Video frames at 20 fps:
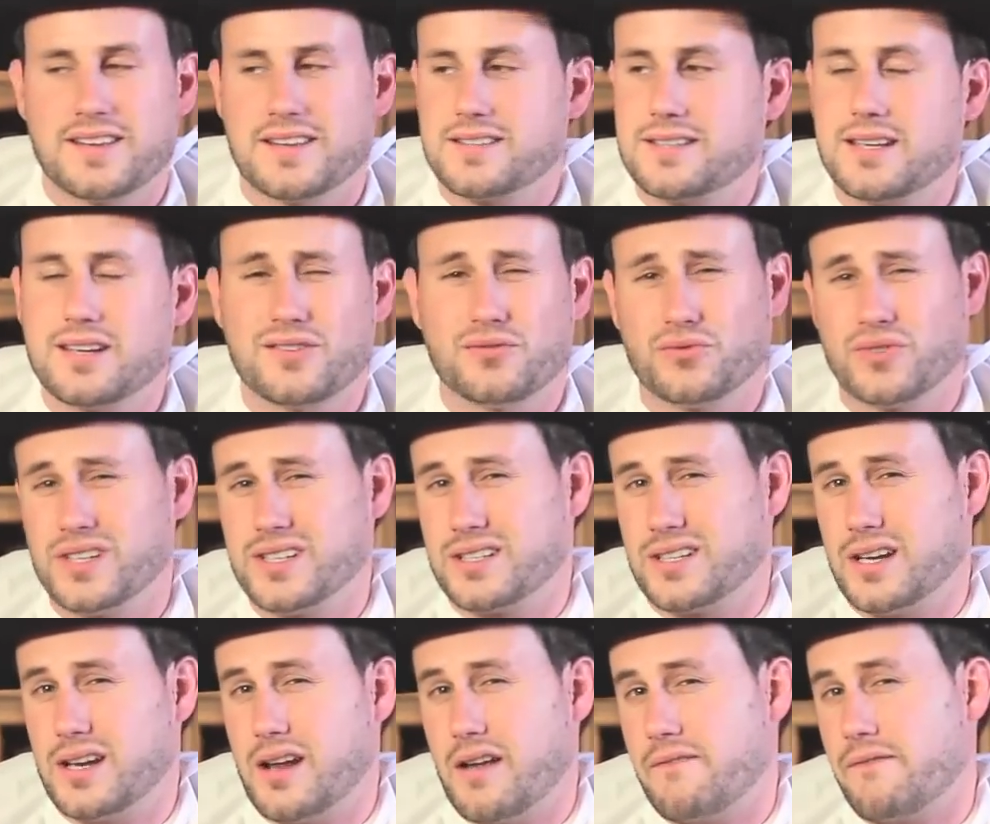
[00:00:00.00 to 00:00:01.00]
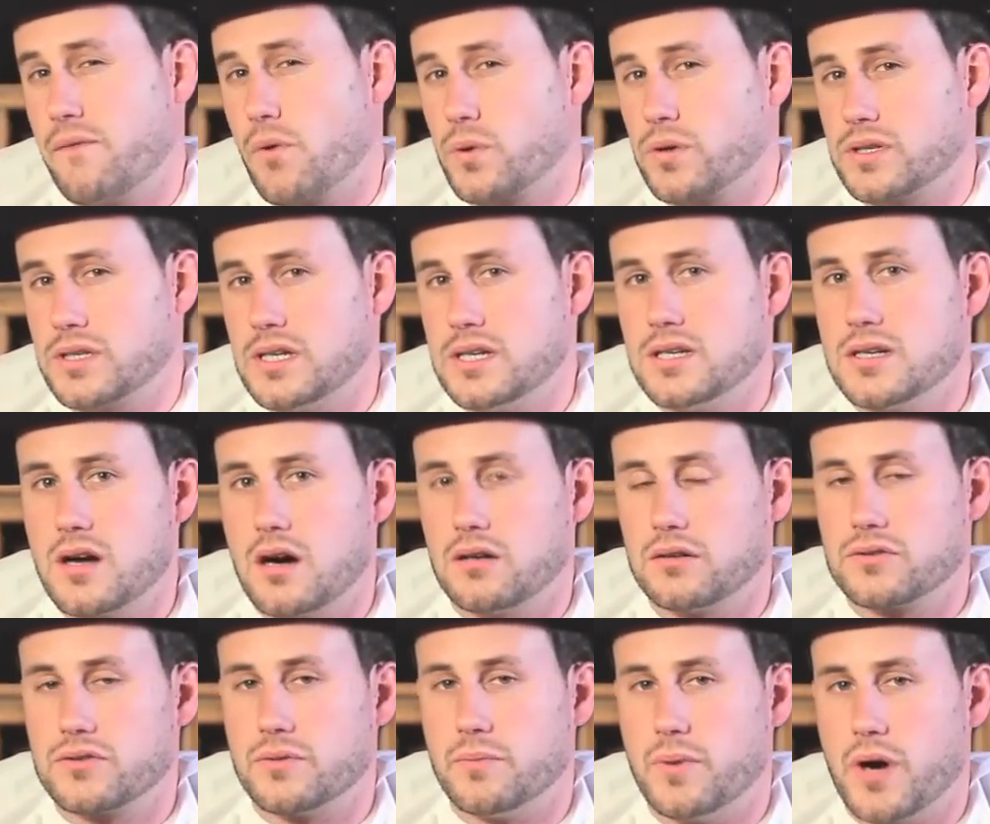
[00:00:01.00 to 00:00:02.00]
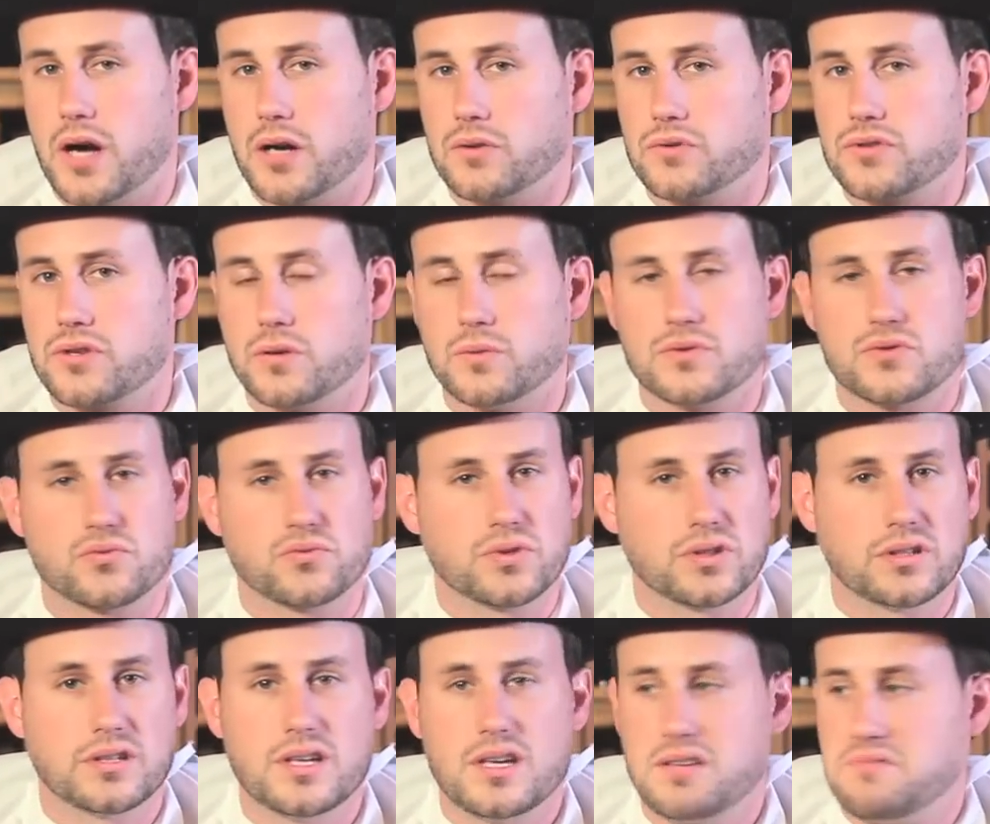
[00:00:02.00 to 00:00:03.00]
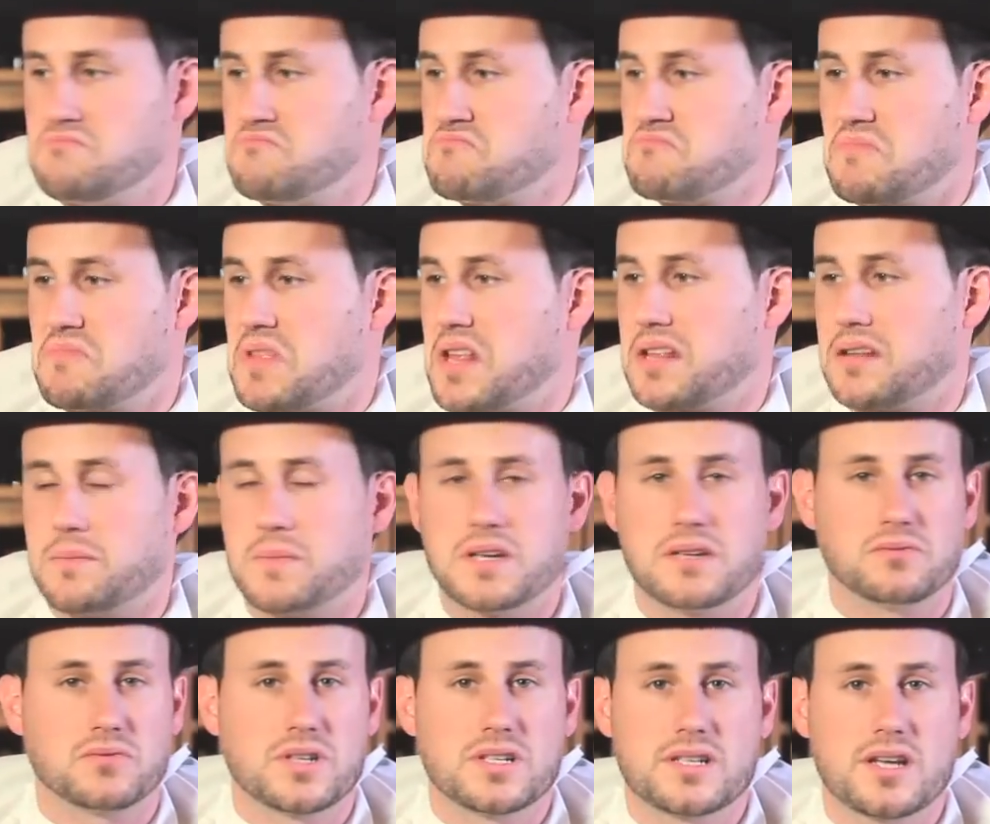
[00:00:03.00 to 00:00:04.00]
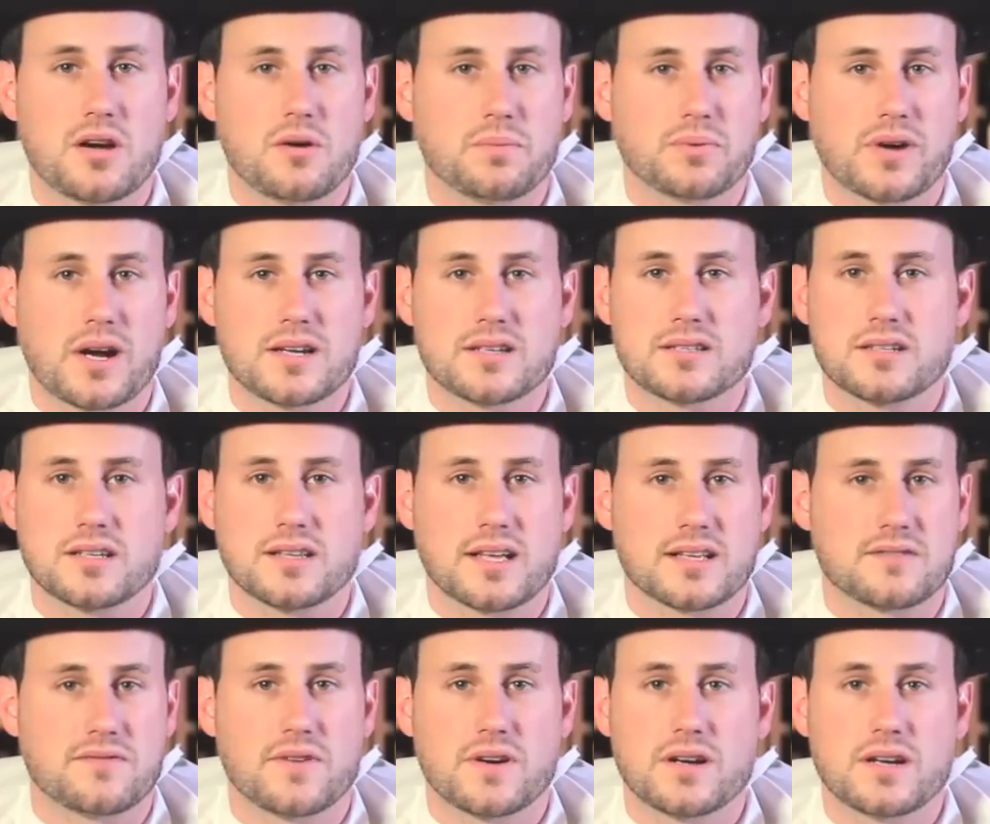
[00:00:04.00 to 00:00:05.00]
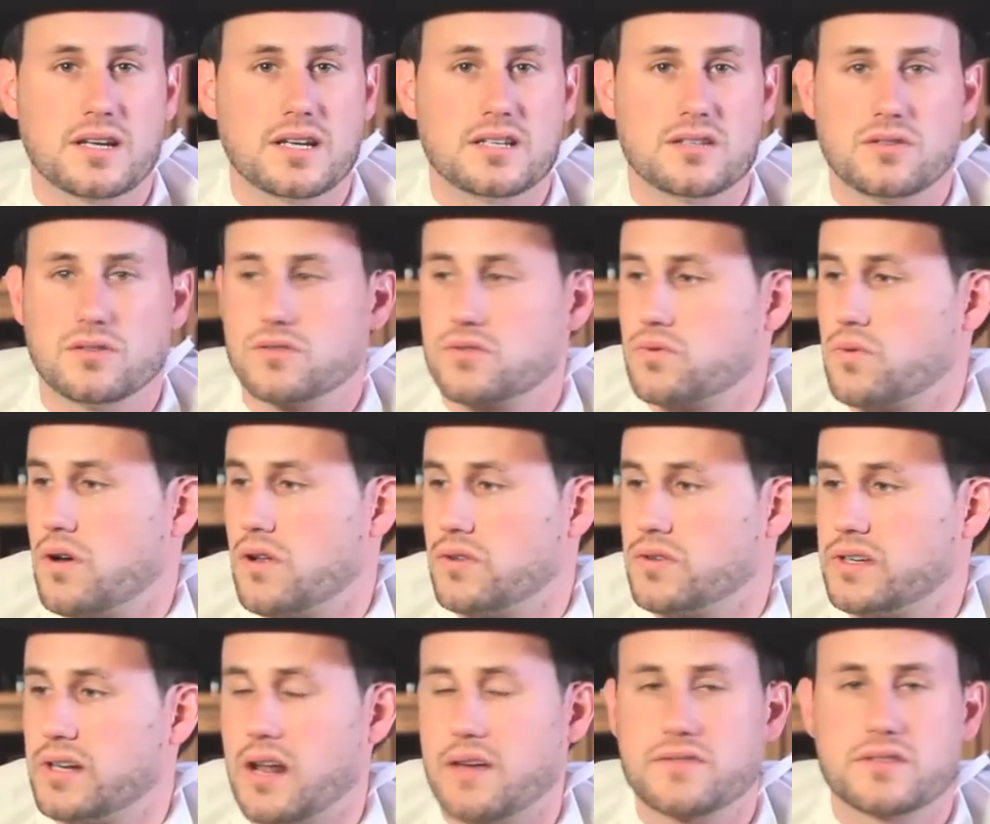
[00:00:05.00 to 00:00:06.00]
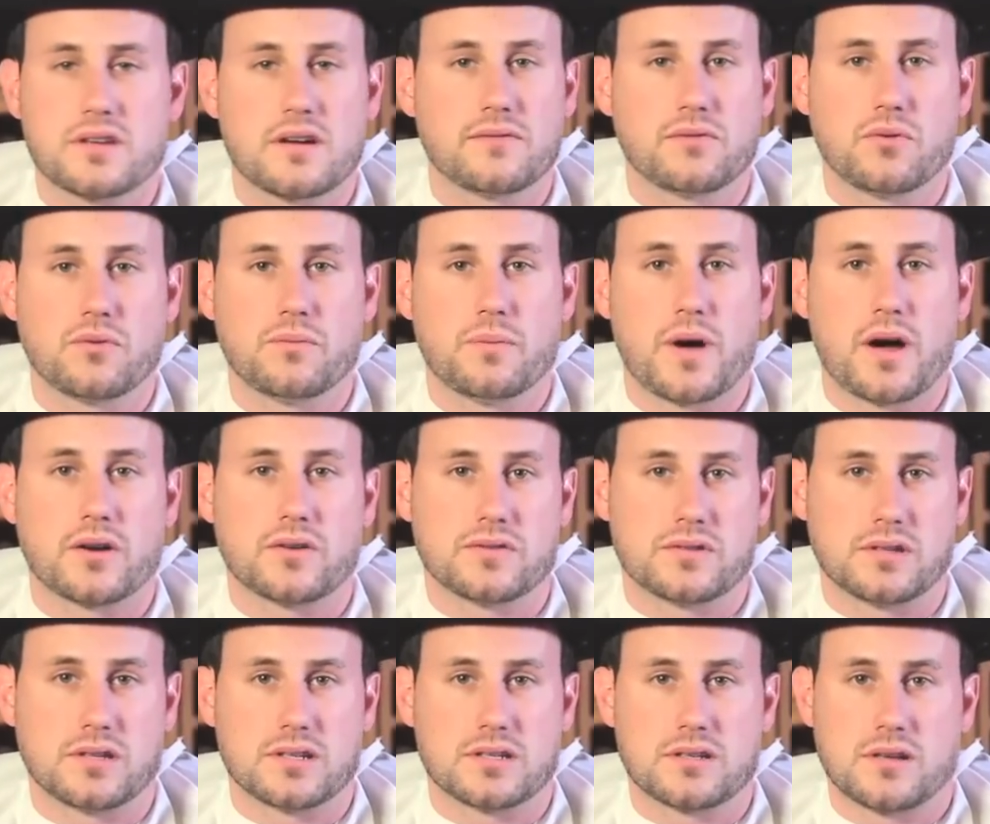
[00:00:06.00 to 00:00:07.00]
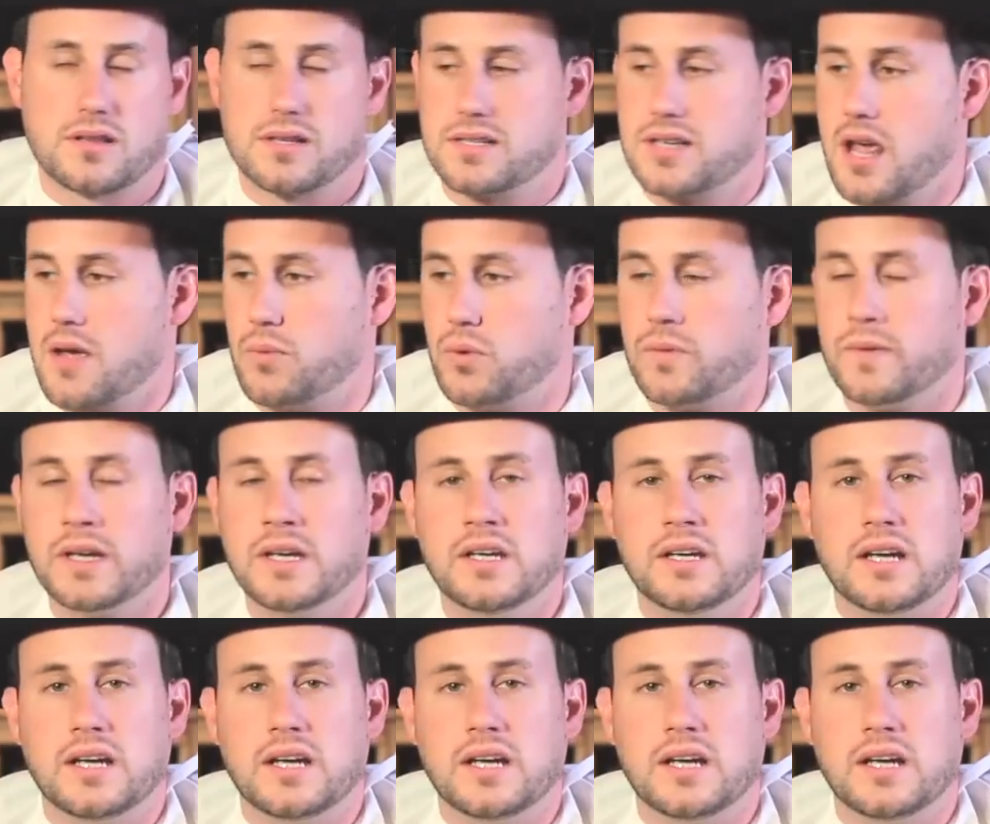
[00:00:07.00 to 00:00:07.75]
This thing rings in at $14 a bottle. So it's really, I mean, retail pricing, that's very easy to swallow. You can have several bottles of this on the table.